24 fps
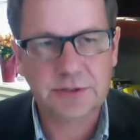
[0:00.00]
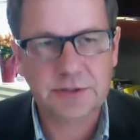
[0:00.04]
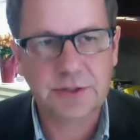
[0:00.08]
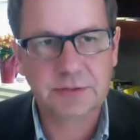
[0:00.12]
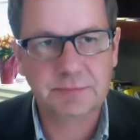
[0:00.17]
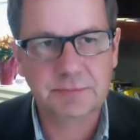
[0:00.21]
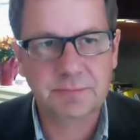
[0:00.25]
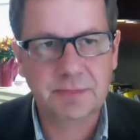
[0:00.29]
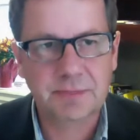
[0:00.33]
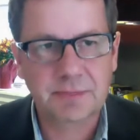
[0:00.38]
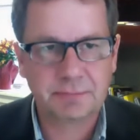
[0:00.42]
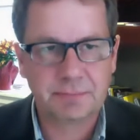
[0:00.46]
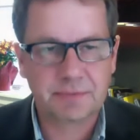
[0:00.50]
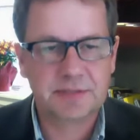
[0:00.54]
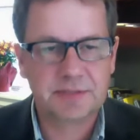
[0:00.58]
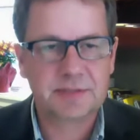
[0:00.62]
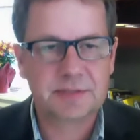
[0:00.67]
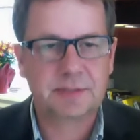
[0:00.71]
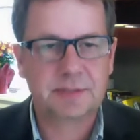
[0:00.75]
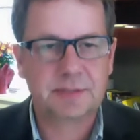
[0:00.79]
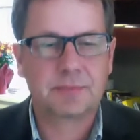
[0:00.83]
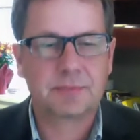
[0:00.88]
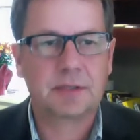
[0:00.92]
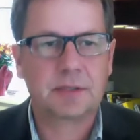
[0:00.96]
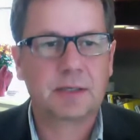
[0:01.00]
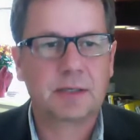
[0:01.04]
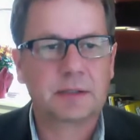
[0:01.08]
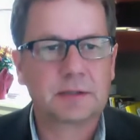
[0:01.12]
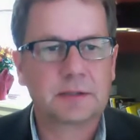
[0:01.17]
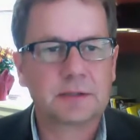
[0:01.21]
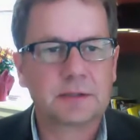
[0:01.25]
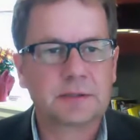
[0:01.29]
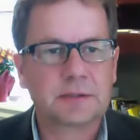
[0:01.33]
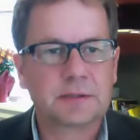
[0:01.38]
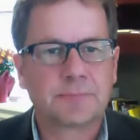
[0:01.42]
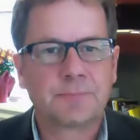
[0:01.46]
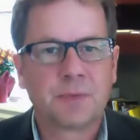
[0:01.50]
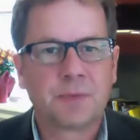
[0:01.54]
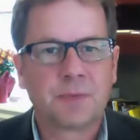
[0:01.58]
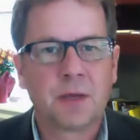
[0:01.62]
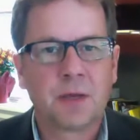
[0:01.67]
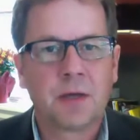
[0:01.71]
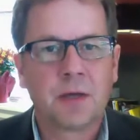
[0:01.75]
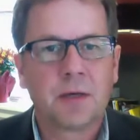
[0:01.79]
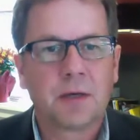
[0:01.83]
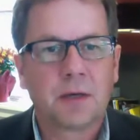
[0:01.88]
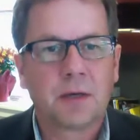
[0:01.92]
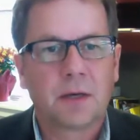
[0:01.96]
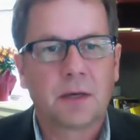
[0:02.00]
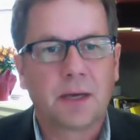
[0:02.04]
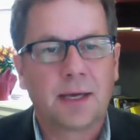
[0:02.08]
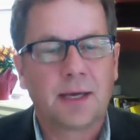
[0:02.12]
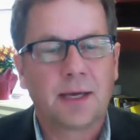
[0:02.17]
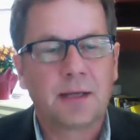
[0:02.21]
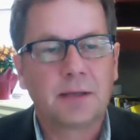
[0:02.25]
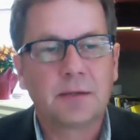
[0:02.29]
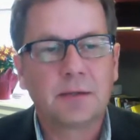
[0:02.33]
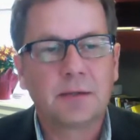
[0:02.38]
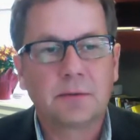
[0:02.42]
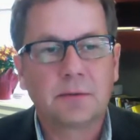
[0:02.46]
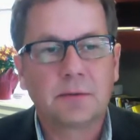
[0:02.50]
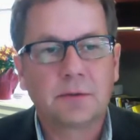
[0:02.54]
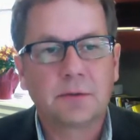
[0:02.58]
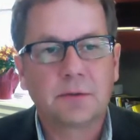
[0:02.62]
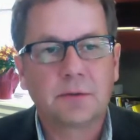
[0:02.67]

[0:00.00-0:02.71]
It might be something else. And